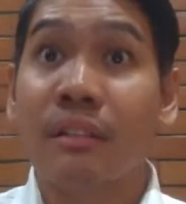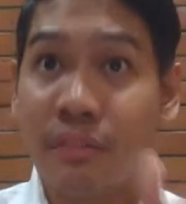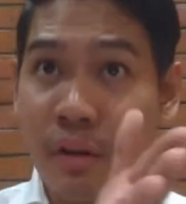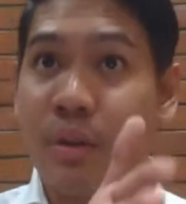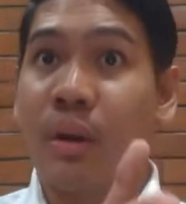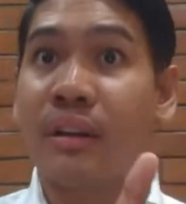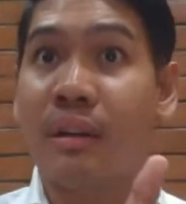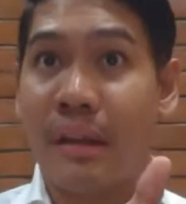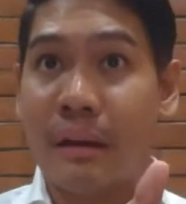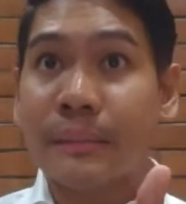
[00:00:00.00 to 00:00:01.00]
for your
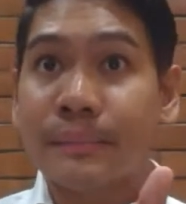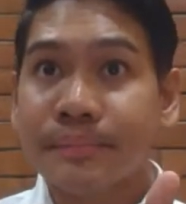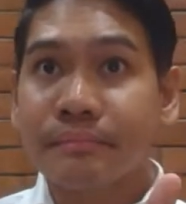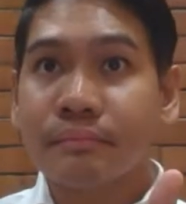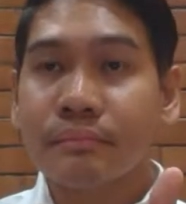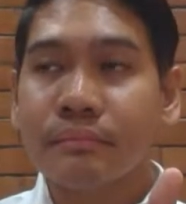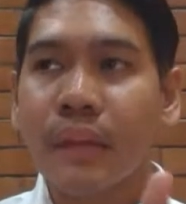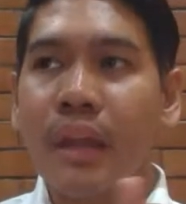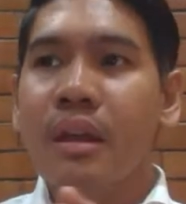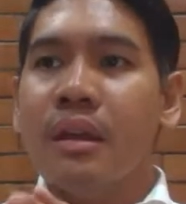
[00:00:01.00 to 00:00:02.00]
career.
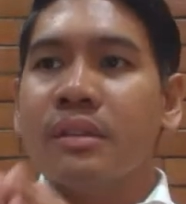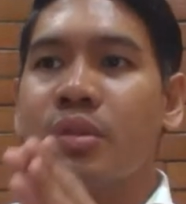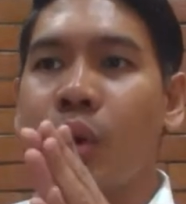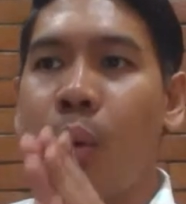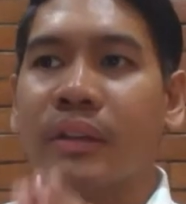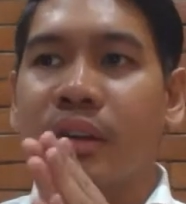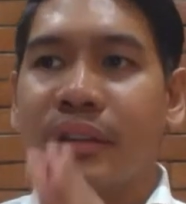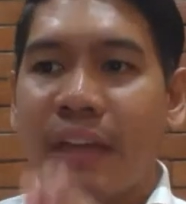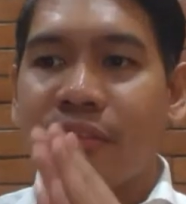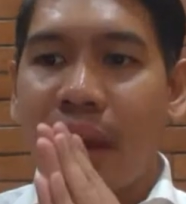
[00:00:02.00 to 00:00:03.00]
So, quarter
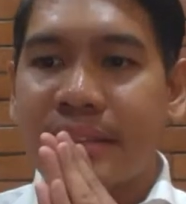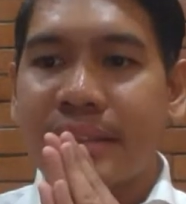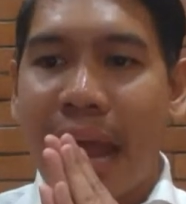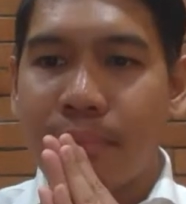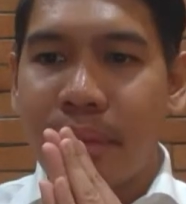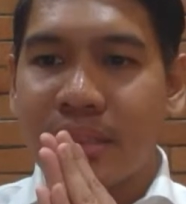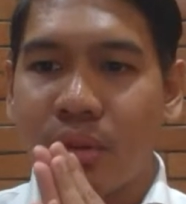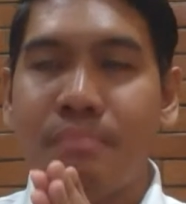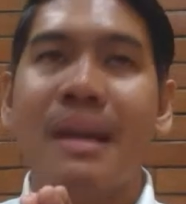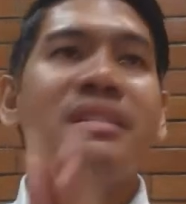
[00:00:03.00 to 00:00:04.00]
life crisis happens,
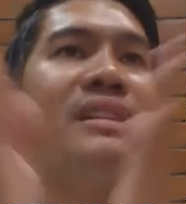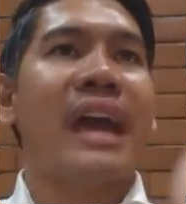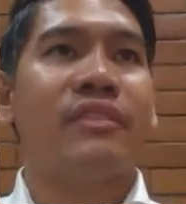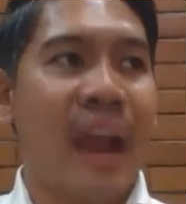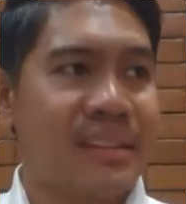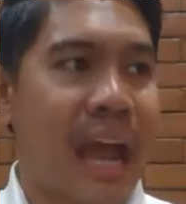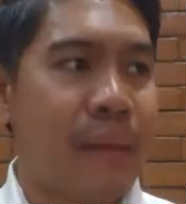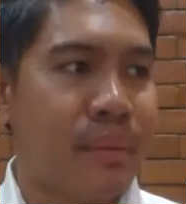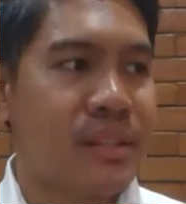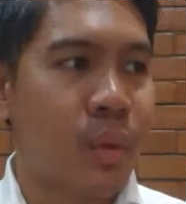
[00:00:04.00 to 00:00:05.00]
or middle life crisis
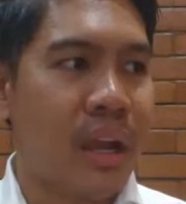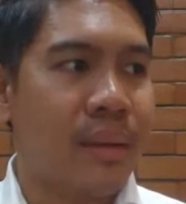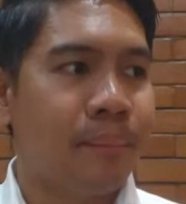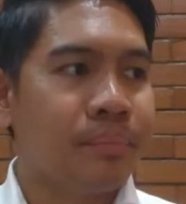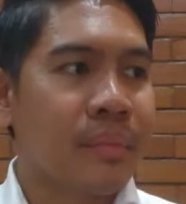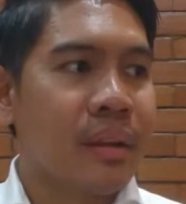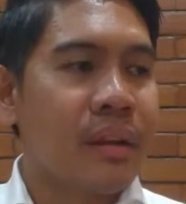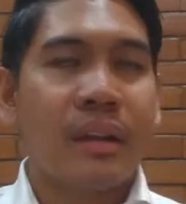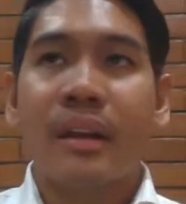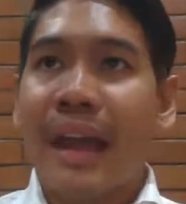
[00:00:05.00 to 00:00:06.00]
happens when
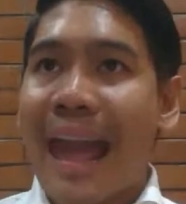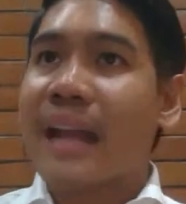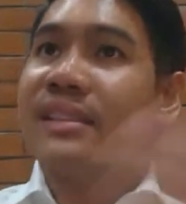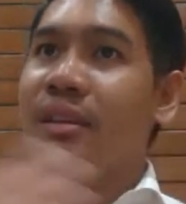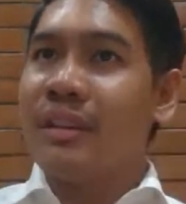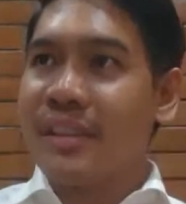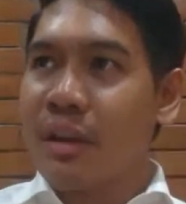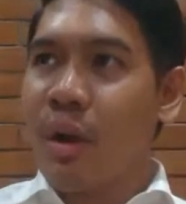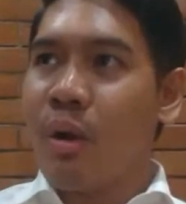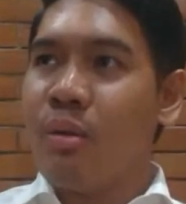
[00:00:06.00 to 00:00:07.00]
X years
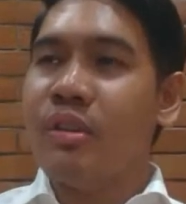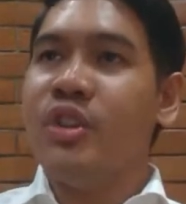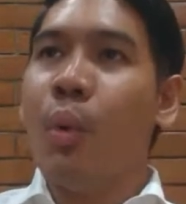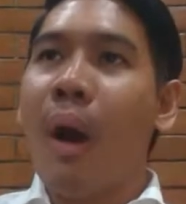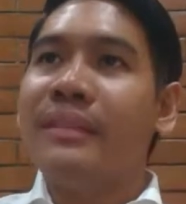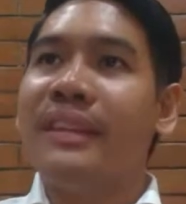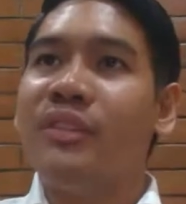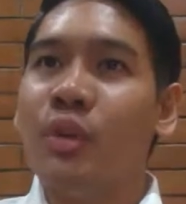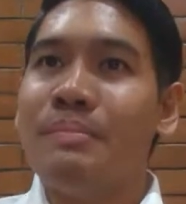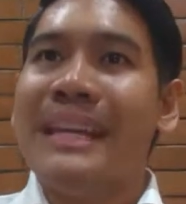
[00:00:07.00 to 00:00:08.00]
ago, you wanted
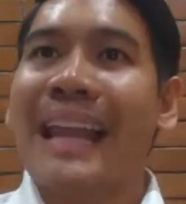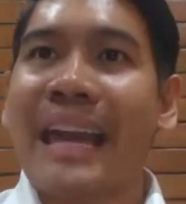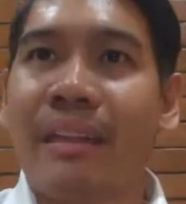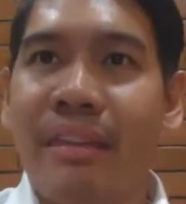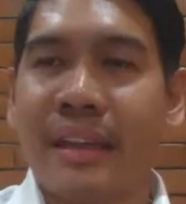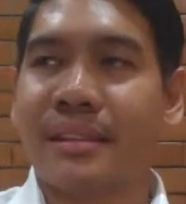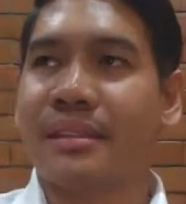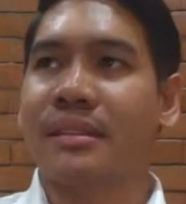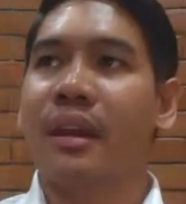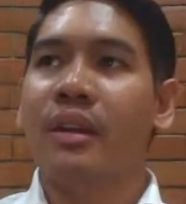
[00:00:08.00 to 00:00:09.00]
to be like
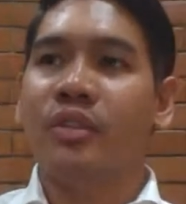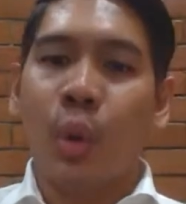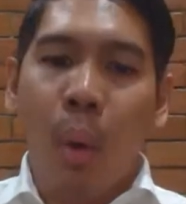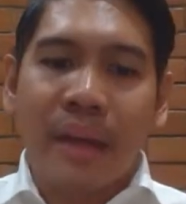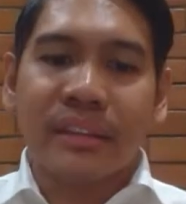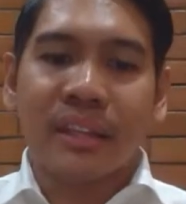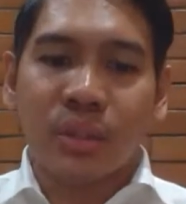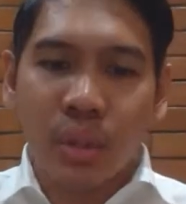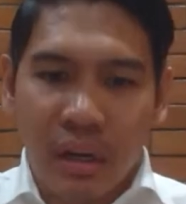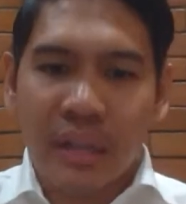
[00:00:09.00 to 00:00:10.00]
this. You wanted
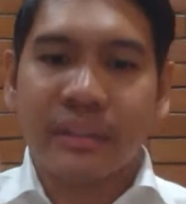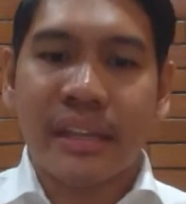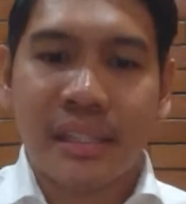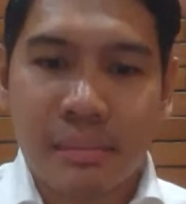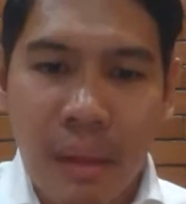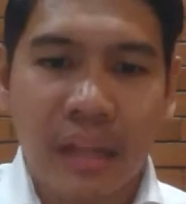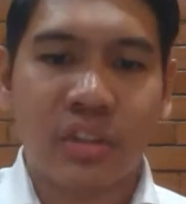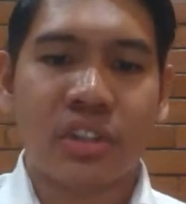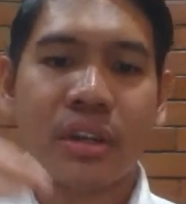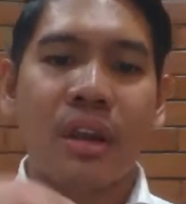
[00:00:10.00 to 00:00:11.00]
to earn this
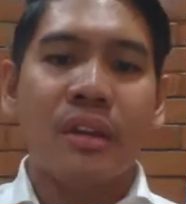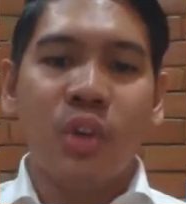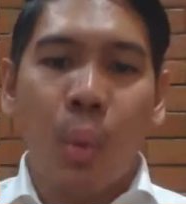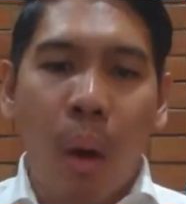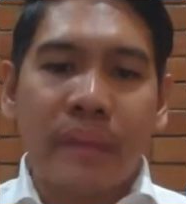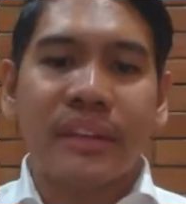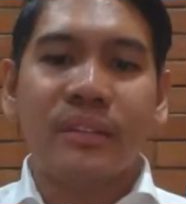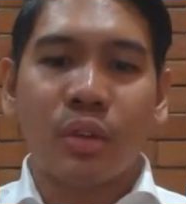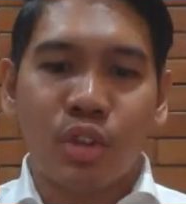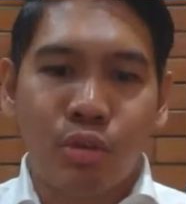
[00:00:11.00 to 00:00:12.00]
much. You wanted
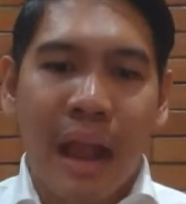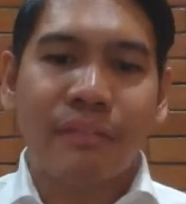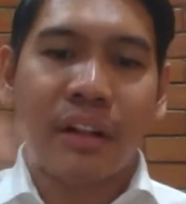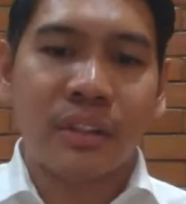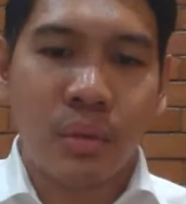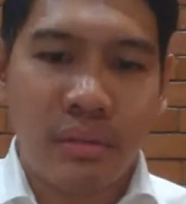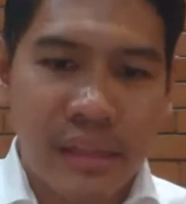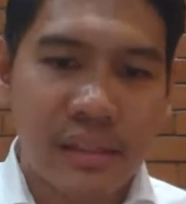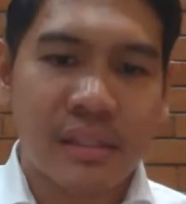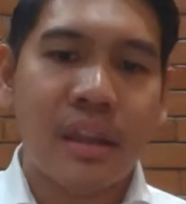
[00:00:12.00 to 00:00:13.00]
to travel to
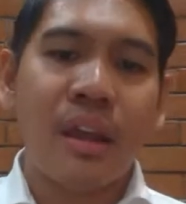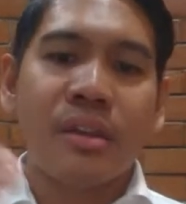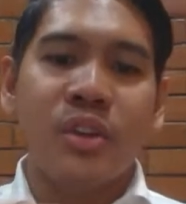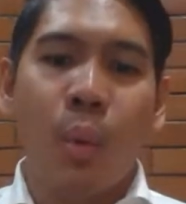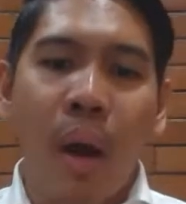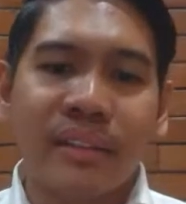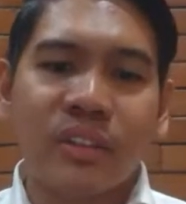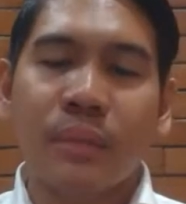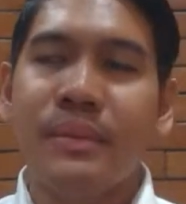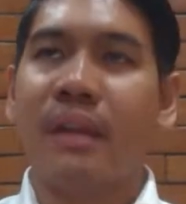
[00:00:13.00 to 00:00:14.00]
this. You wanted
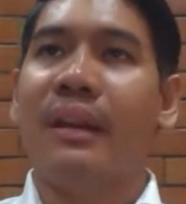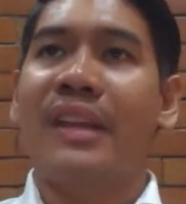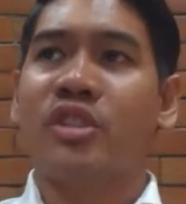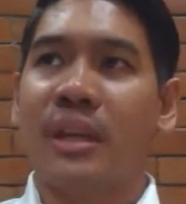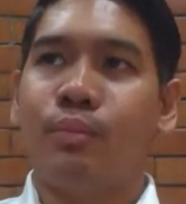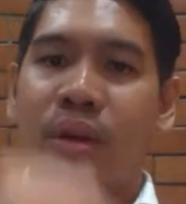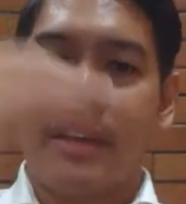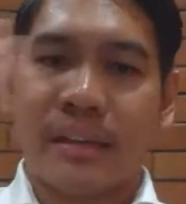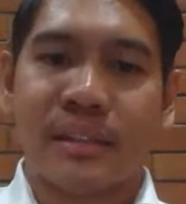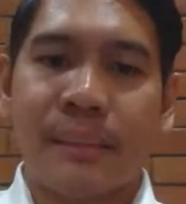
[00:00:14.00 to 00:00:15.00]
to be a relationship with
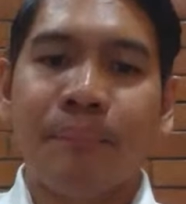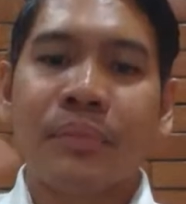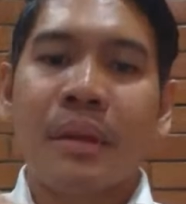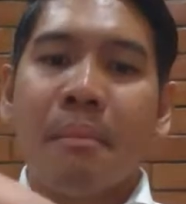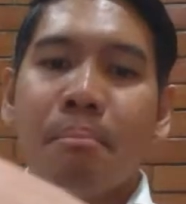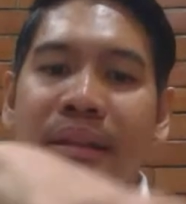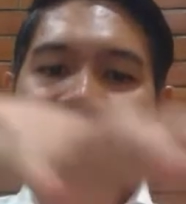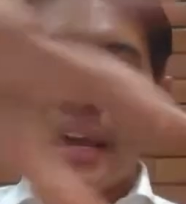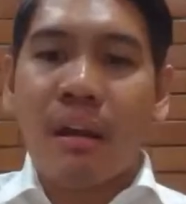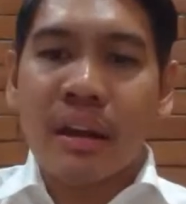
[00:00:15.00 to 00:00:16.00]
this, but
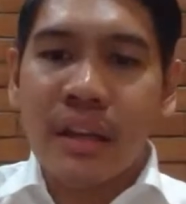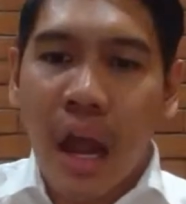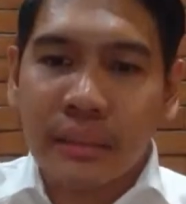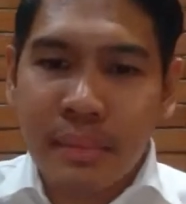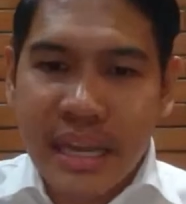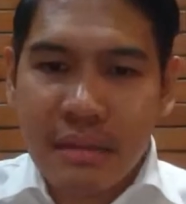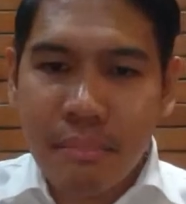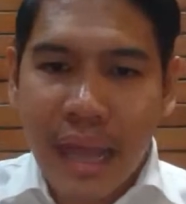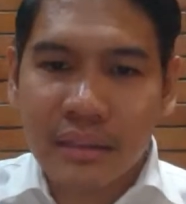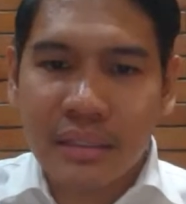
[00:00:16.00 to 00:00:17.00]
they are not being
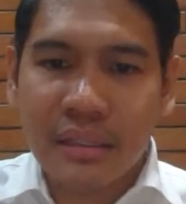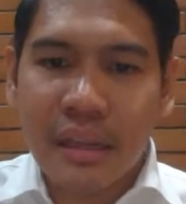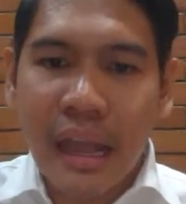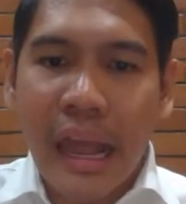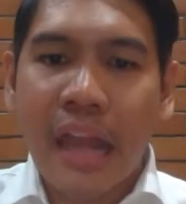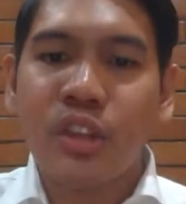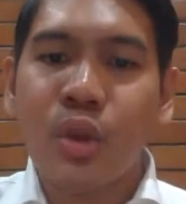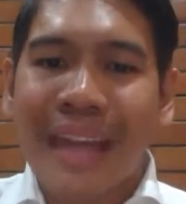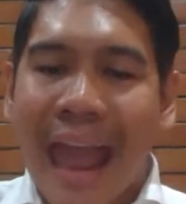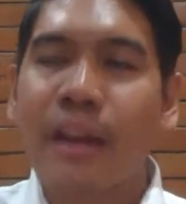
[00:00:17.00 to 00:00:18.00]
met and you
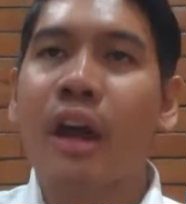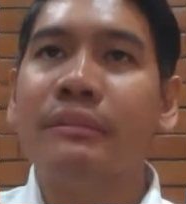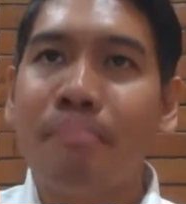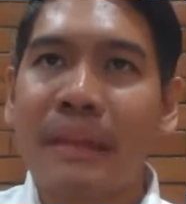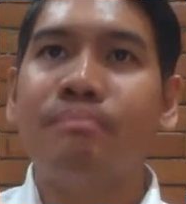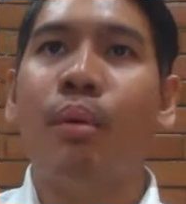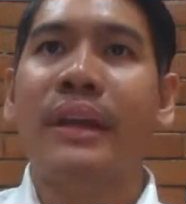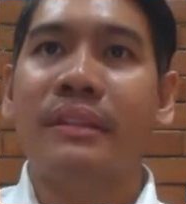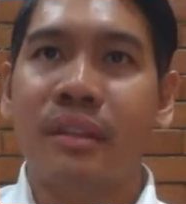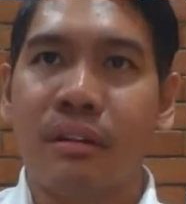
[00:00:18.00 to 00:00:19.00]
cannot
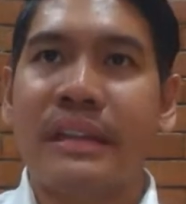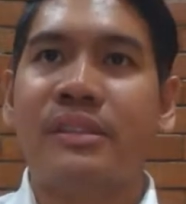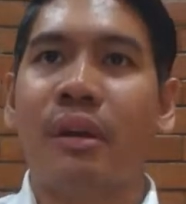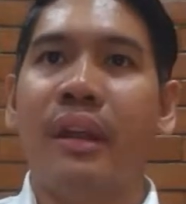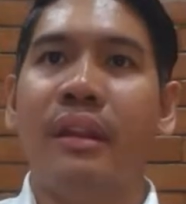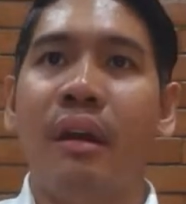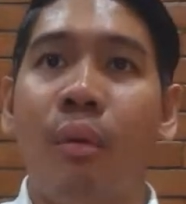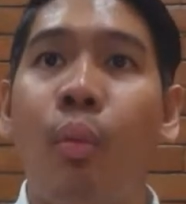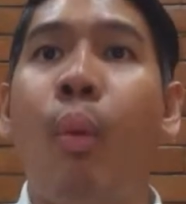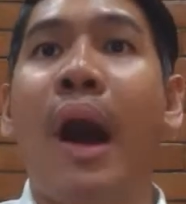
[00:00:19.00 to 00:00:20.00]
pinpoint the reason
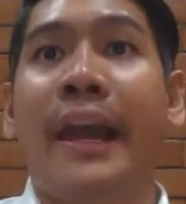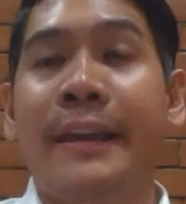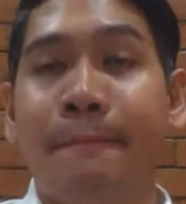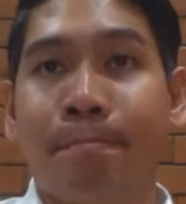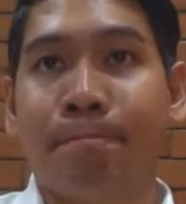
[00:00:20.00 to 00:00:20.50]
why.